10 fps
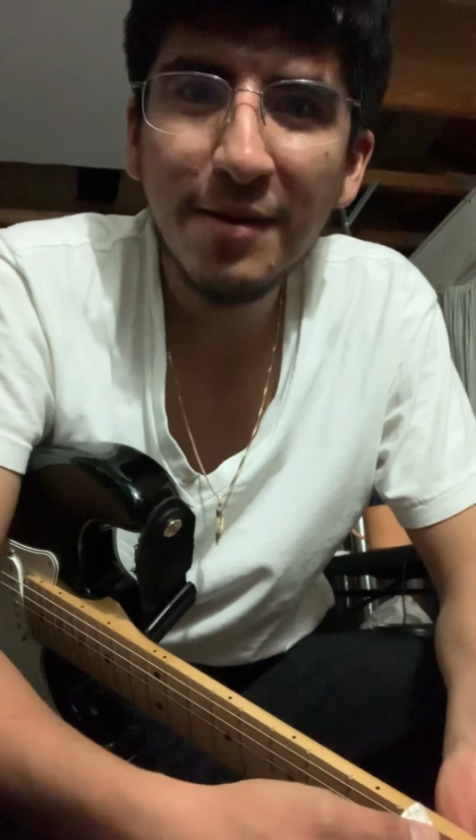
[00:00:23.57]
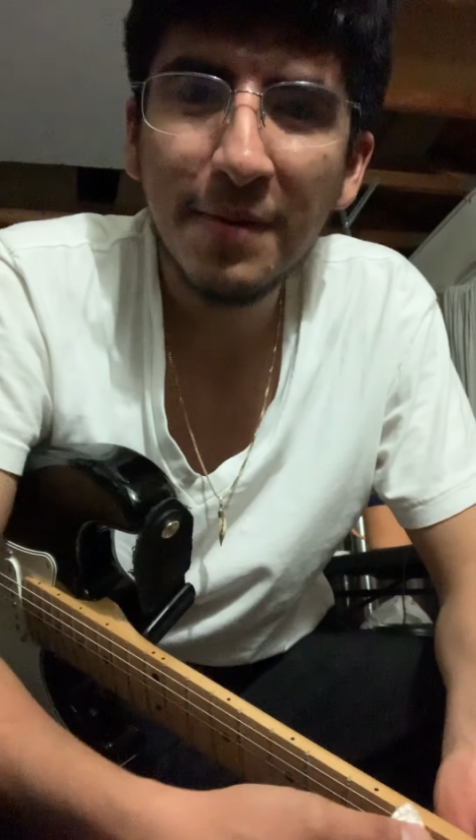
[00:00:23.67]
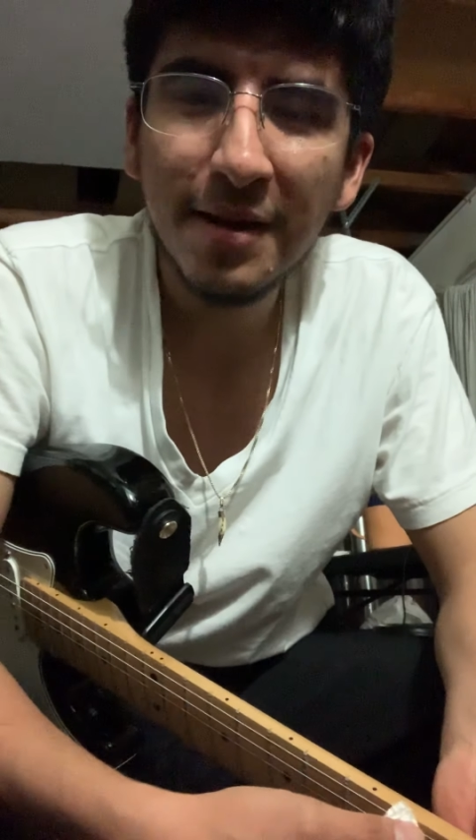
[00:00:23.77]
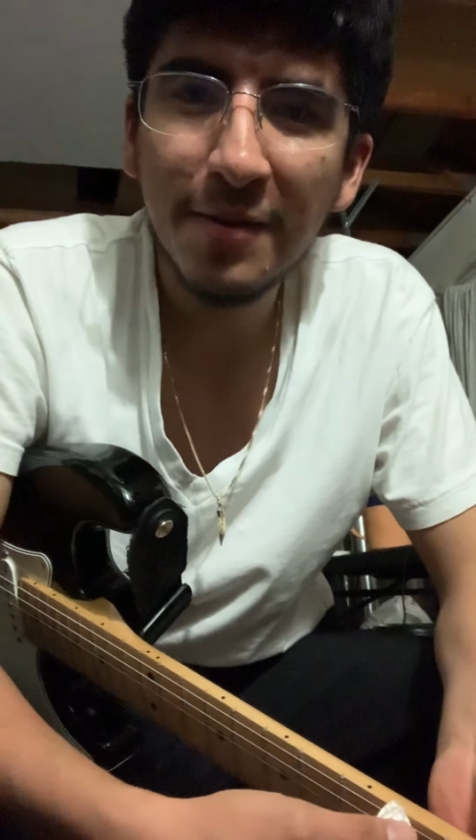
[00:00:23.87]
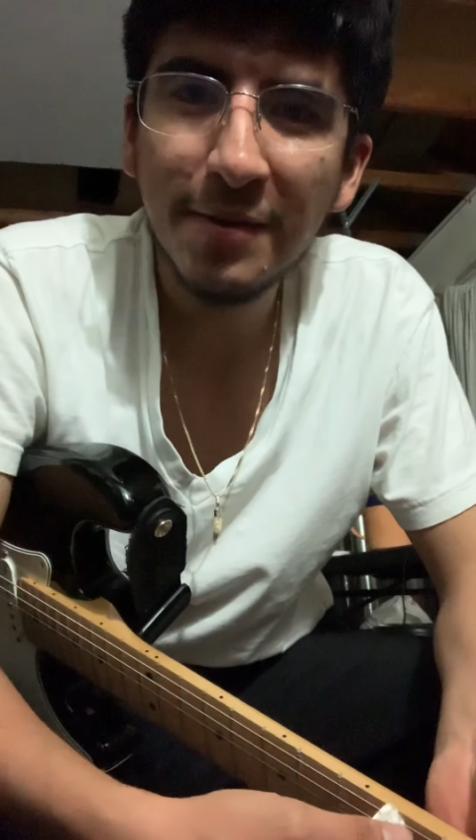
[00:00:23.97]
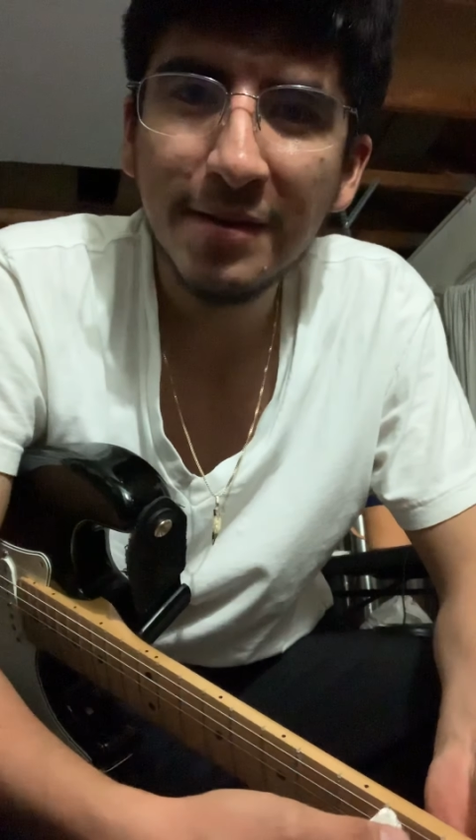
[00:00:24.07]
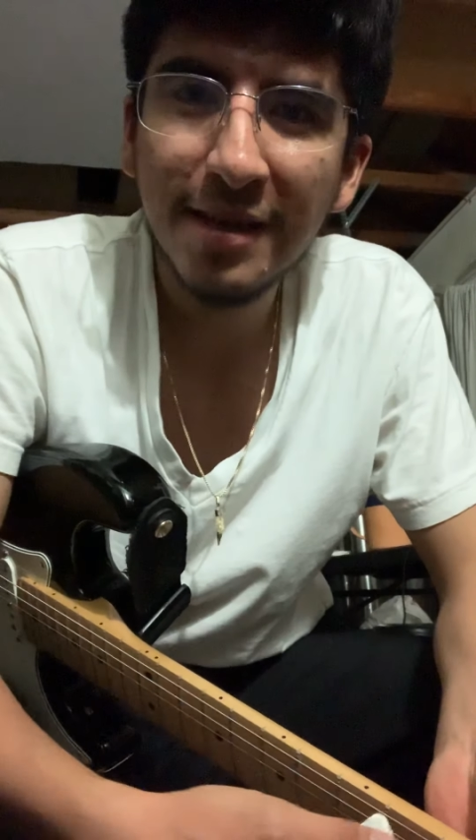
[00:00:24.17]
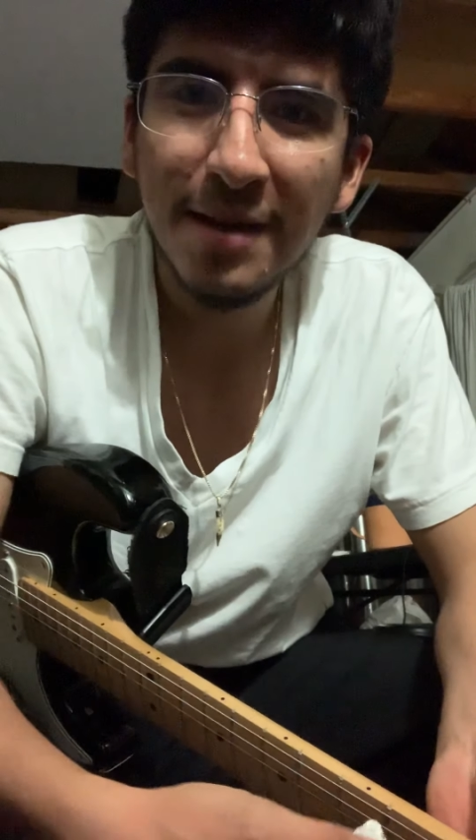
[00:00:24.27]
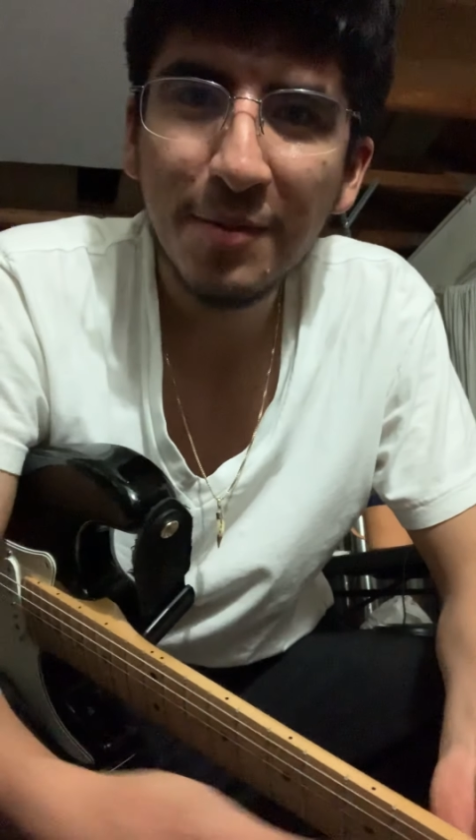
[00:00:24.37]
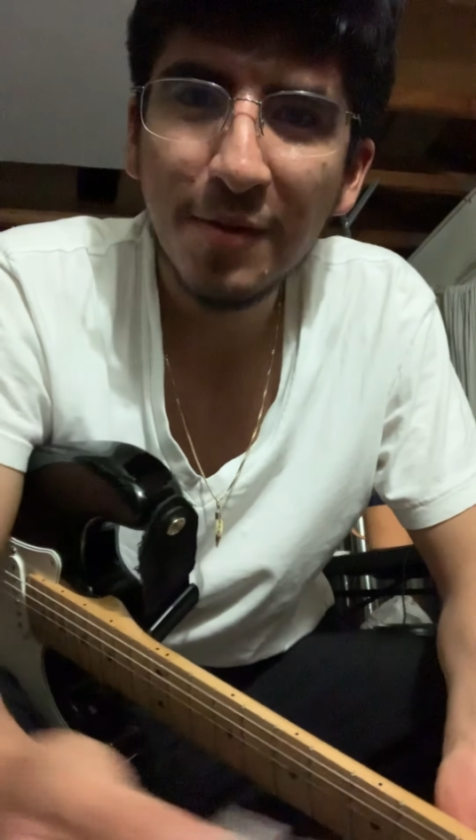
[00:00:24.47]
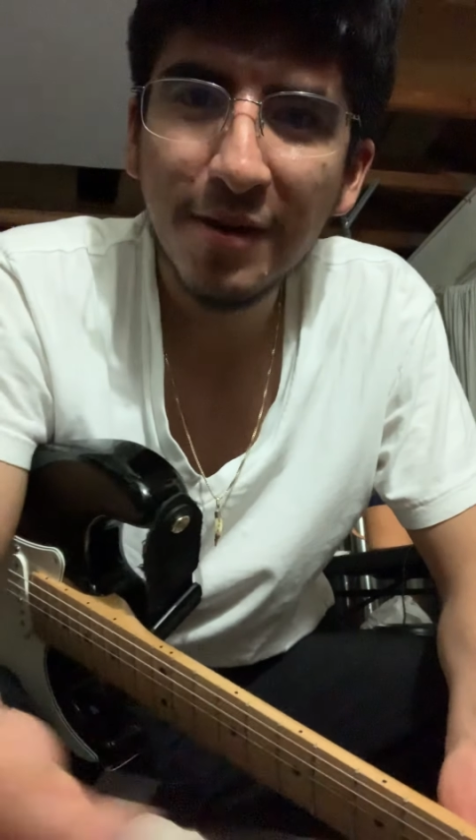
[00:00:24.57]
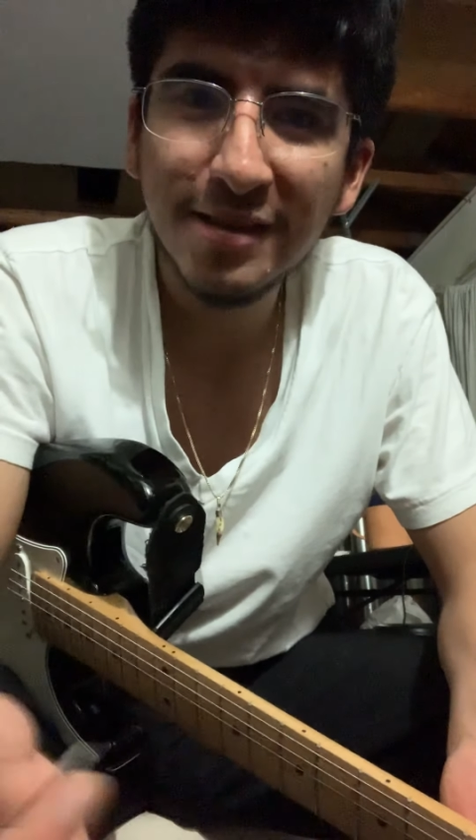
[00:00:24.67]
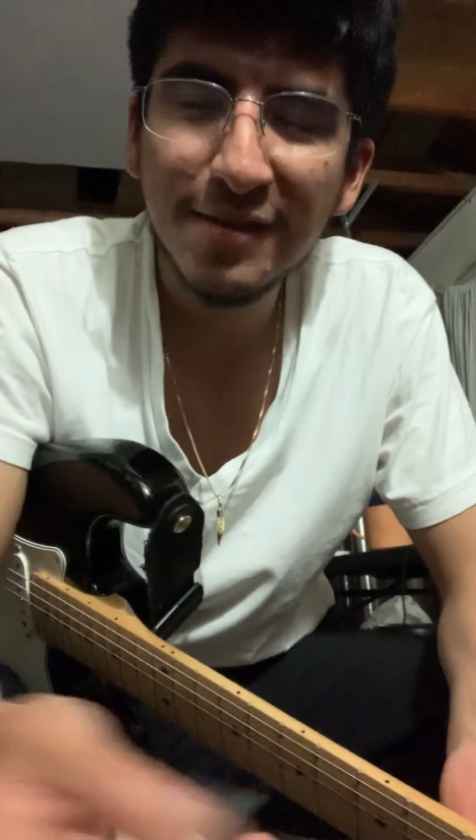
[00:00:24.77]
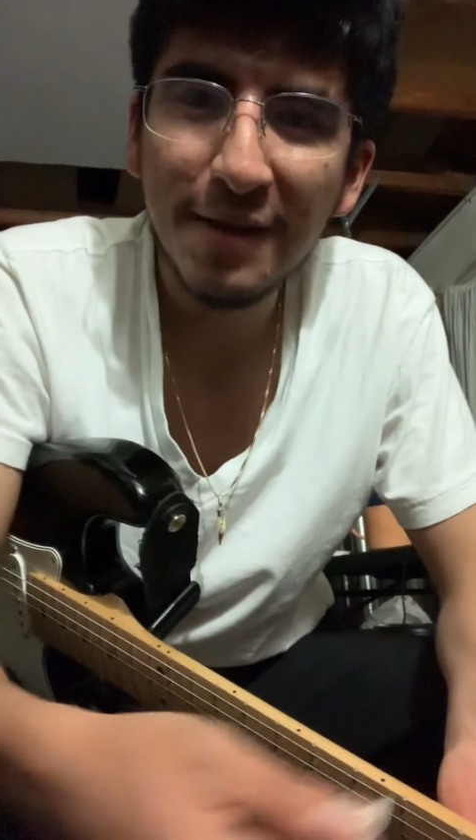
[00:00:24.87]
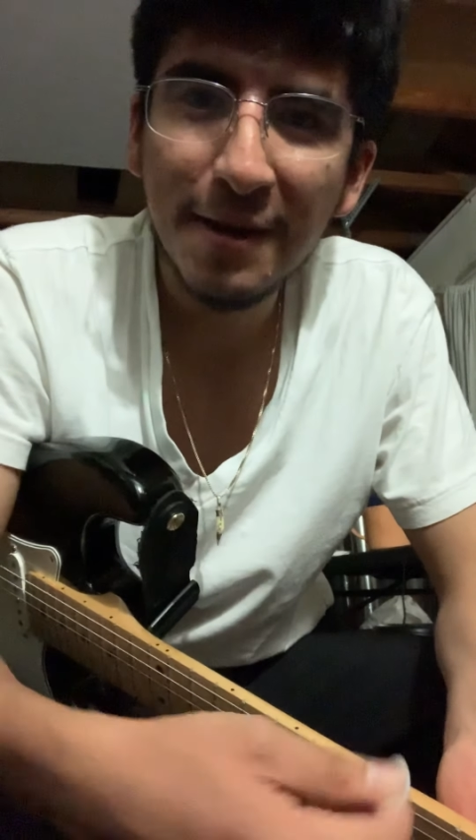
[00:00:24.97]
depending on what time you watch
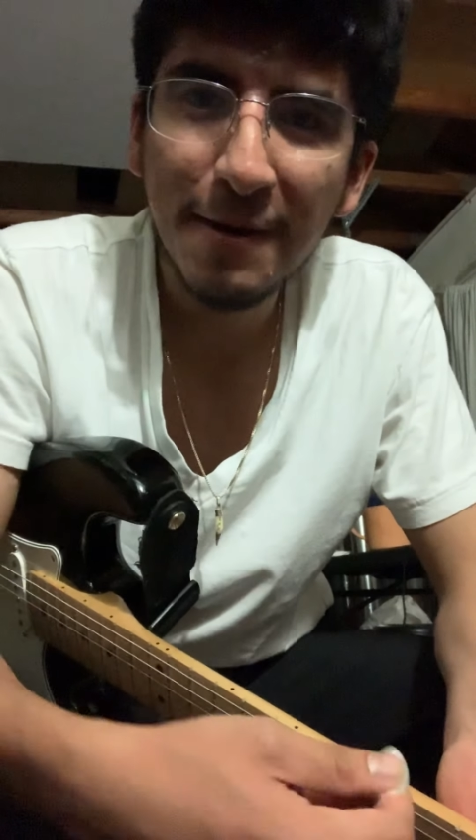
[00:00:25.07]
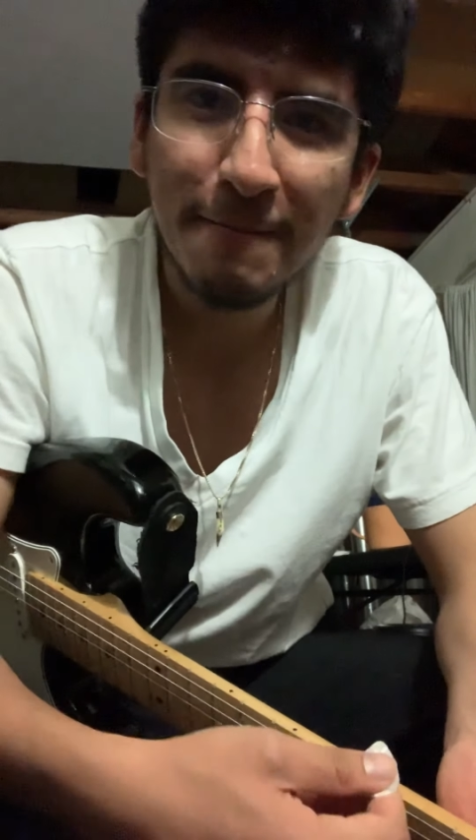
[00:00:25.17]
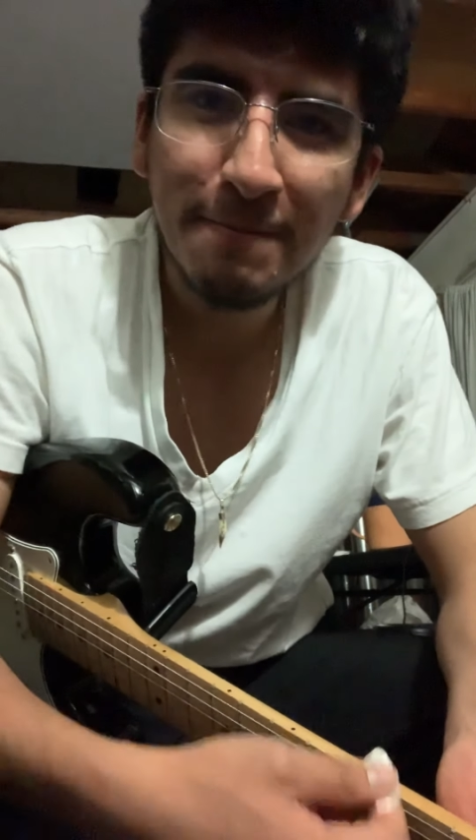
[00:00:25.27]
this video.